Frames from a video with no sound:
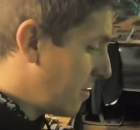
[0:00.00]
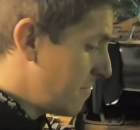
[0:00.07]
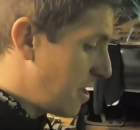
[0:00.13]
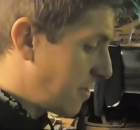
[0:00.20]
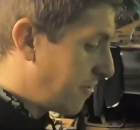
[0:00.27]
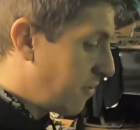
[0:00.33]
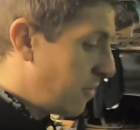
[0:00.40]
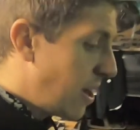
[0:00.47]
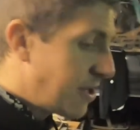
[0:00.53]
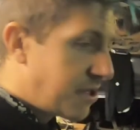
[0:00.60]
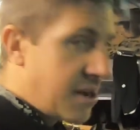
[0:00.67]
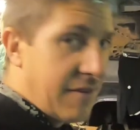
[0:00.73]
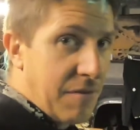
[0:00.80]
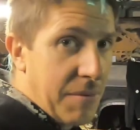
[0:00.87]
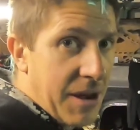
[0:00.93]
so much for
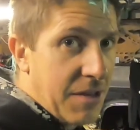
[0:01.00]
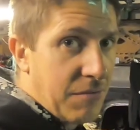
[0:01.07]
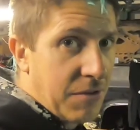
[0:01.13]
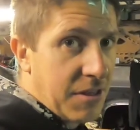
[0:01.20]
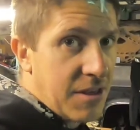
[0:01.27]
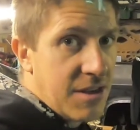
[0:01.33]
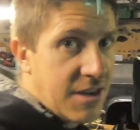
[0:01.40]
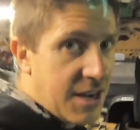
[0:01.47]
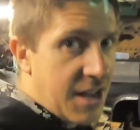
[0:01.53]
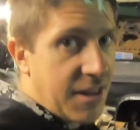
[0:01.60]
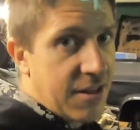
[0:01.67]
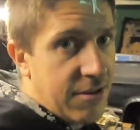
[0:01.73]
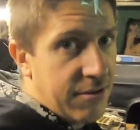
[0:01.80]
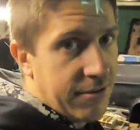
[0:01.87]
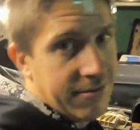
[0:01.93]
watching, everybody. We'll see you again
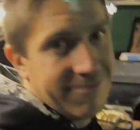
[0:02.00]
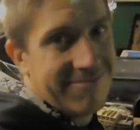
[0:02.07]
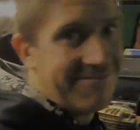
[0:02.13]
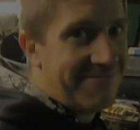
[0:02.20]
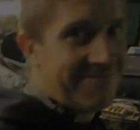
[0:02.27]
soon.